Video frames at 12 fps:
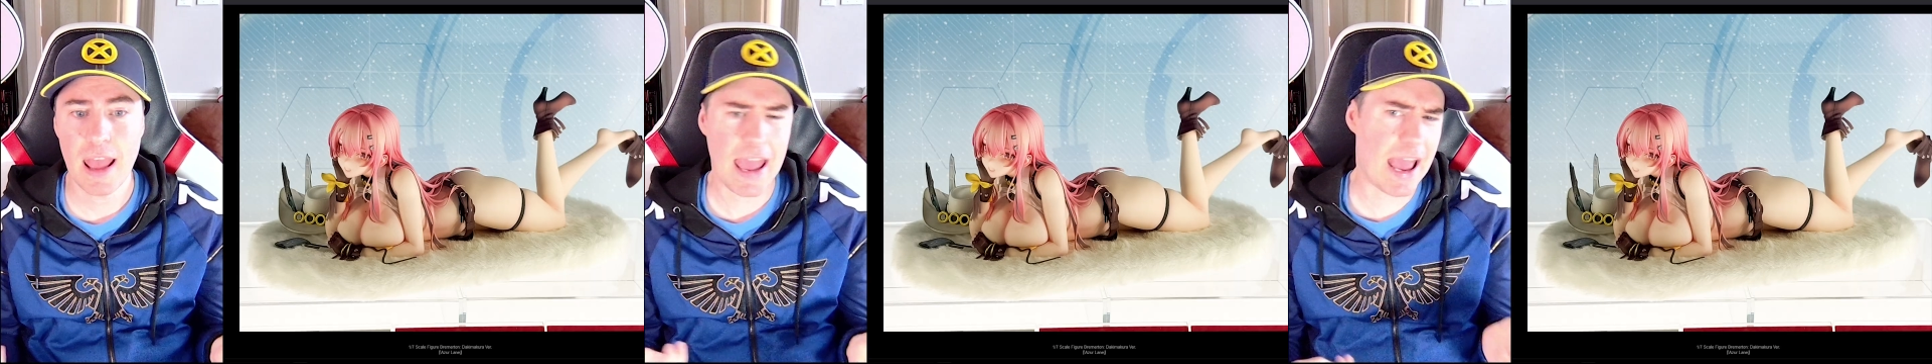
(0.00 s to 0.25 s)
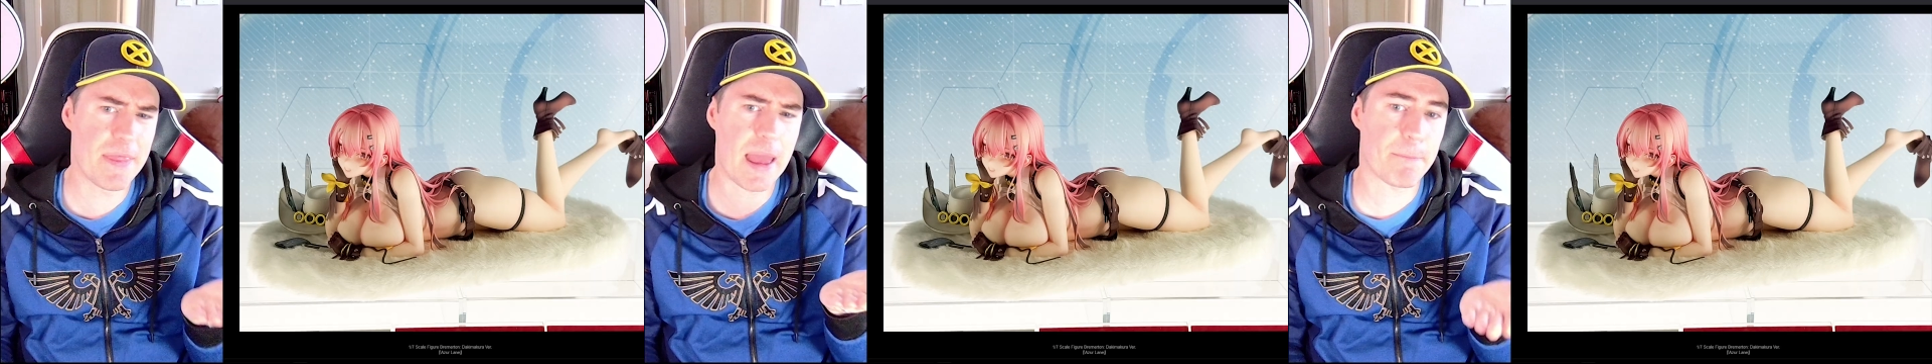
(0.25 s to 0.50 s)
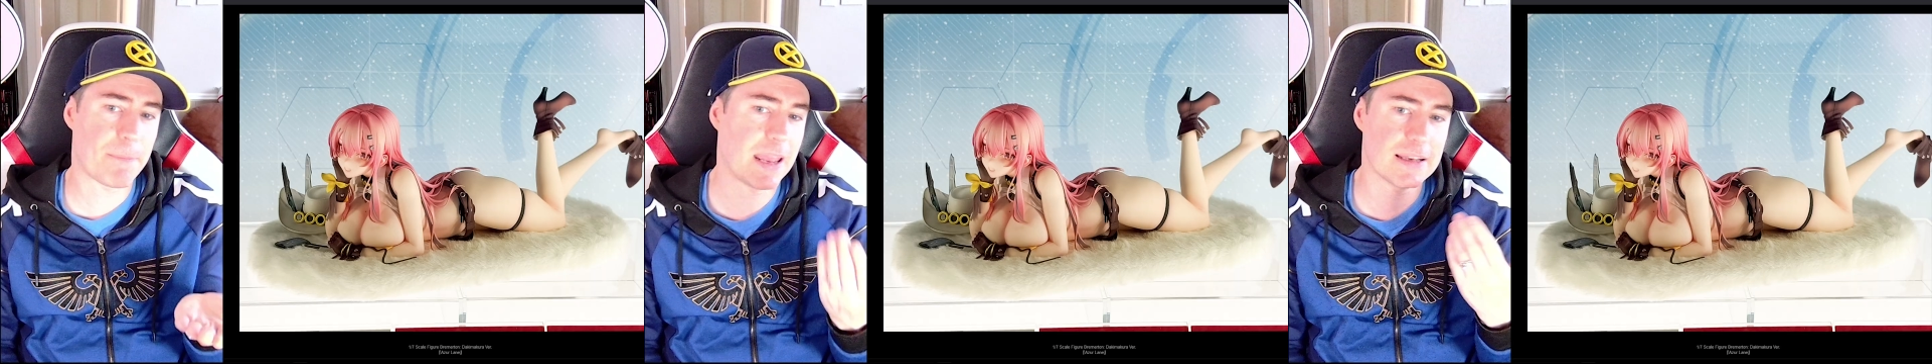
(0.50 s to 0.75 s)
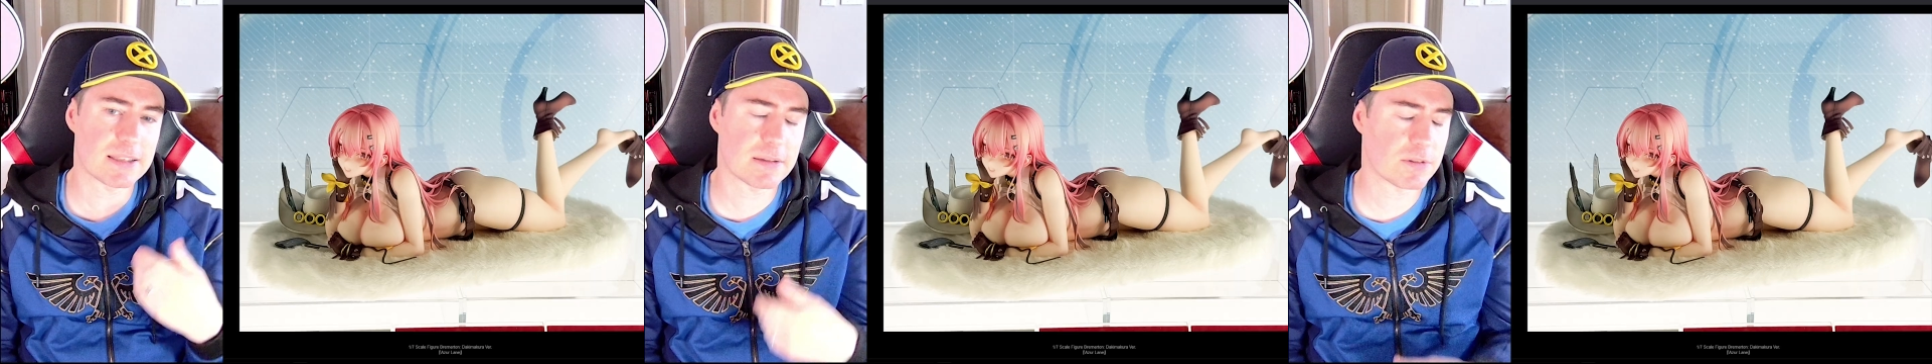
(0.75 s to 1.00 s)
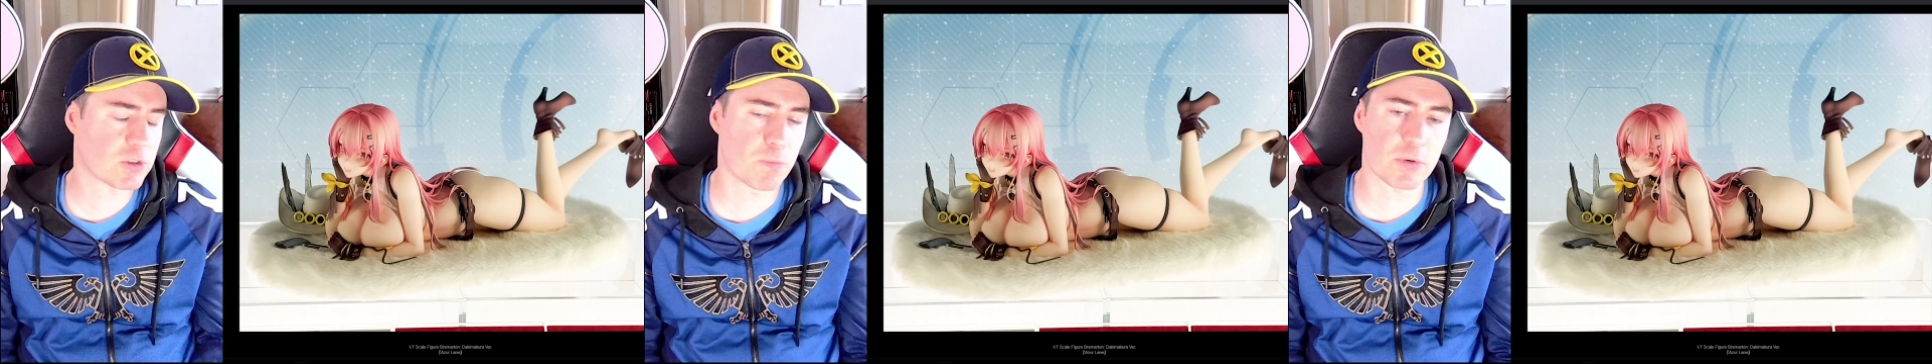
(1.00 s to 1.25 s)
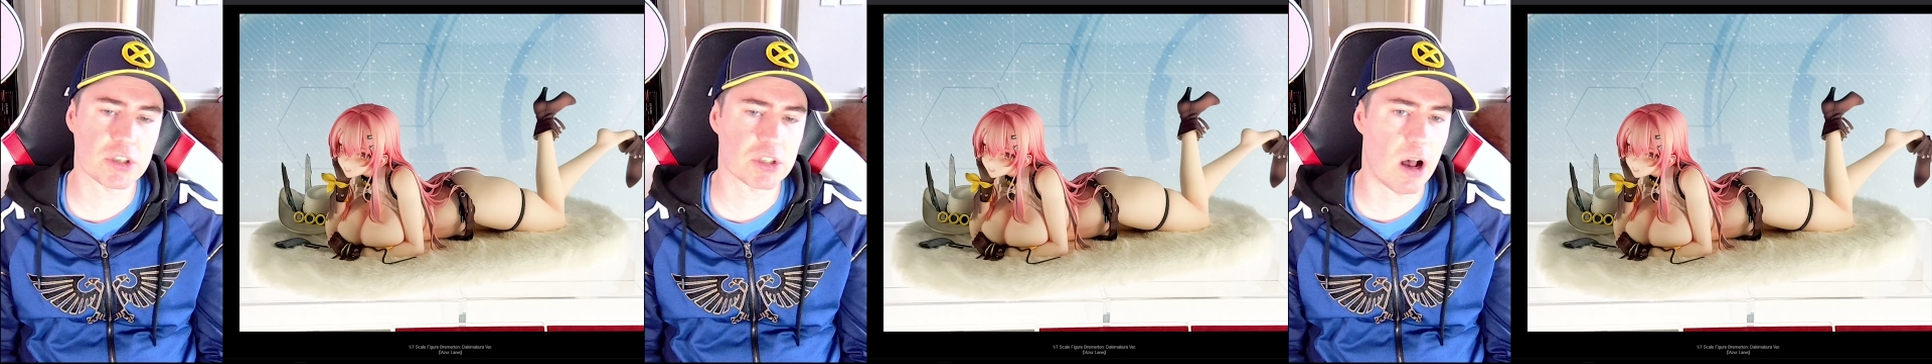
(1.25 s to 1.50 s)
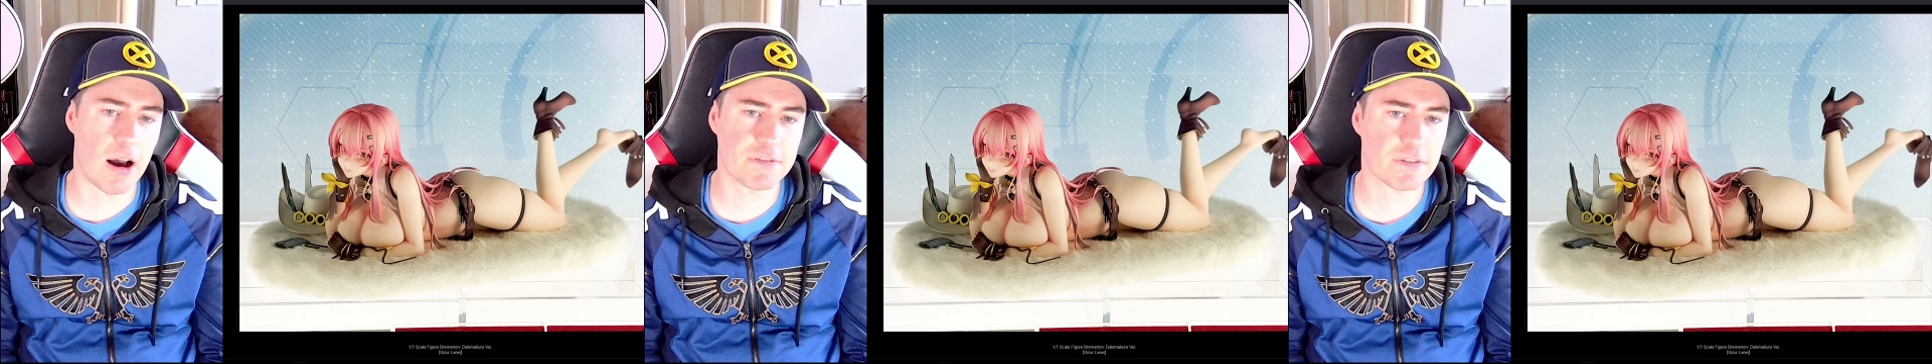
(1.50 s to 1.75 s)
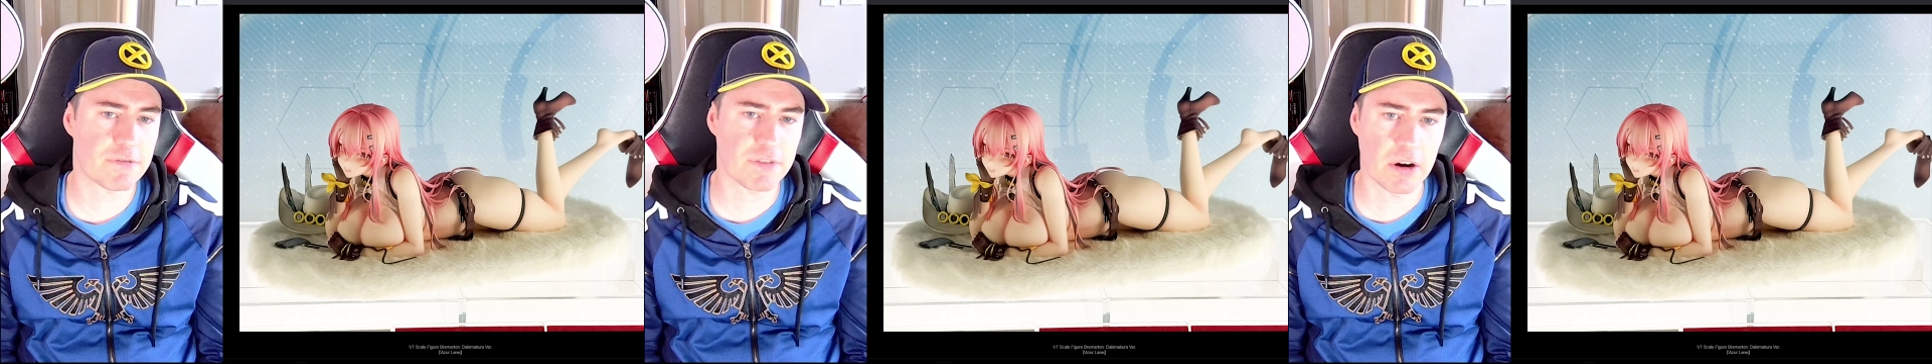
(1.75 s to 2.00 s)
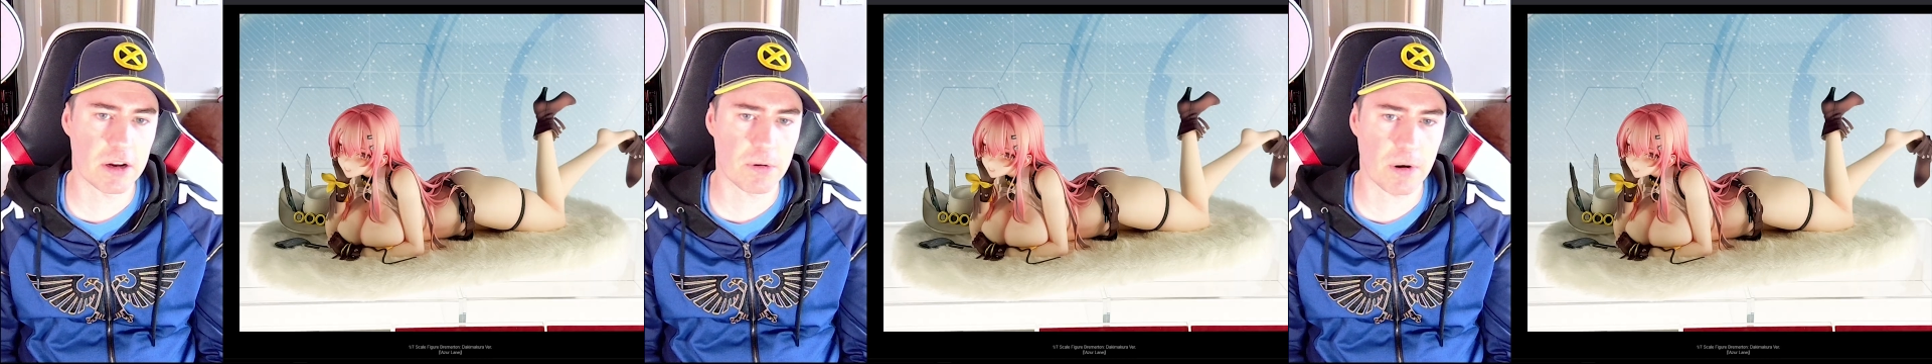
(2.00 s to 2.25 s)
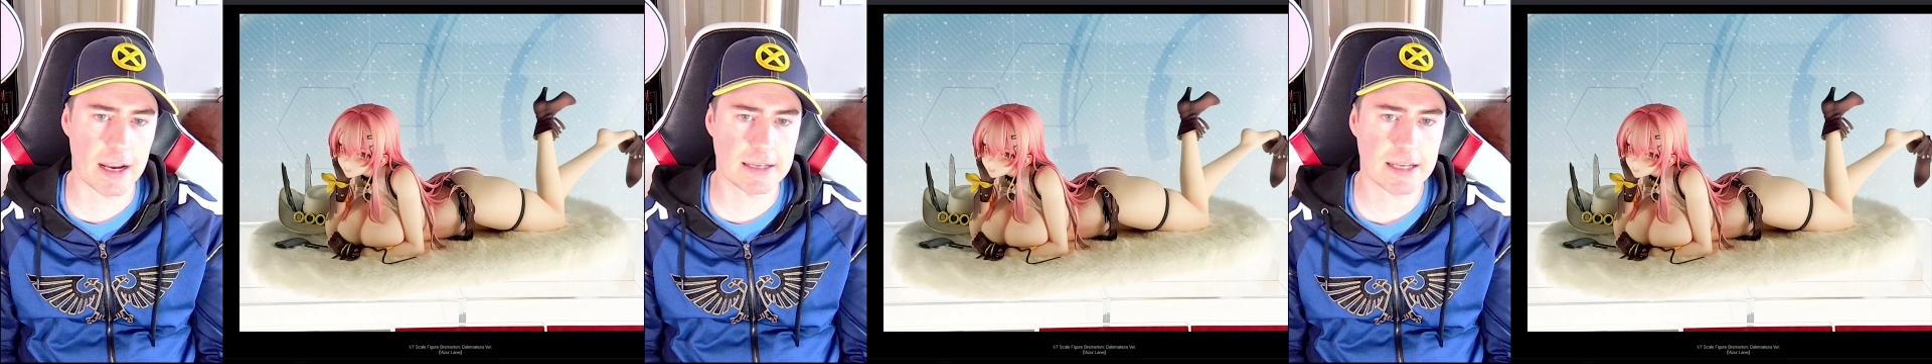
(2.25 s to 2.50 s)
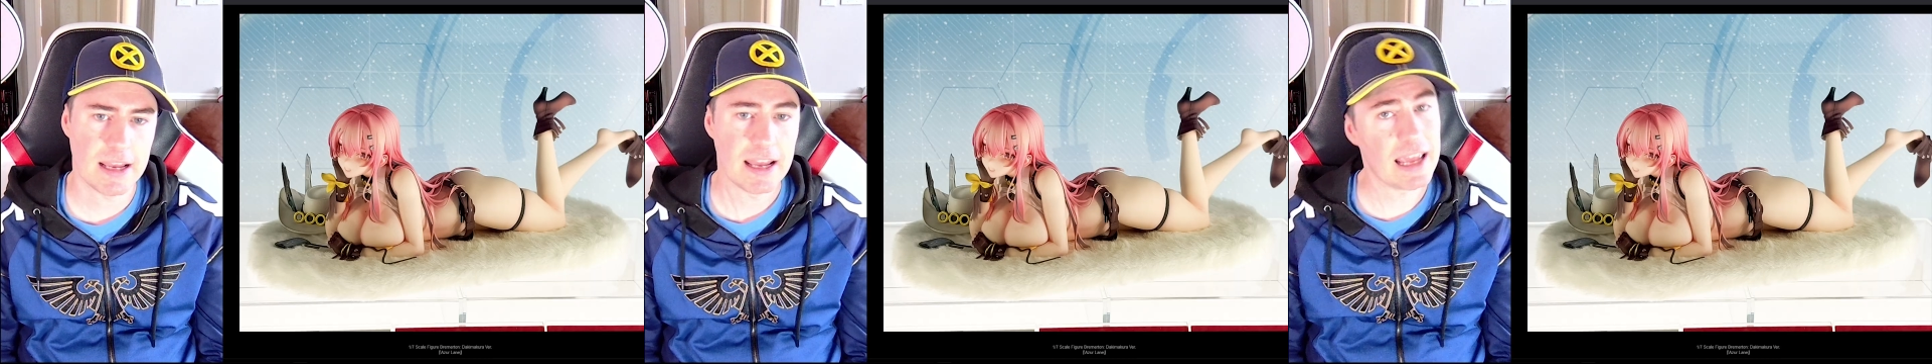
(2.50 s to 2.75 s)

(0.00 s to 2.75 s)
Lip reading: and that base, super soft, very great.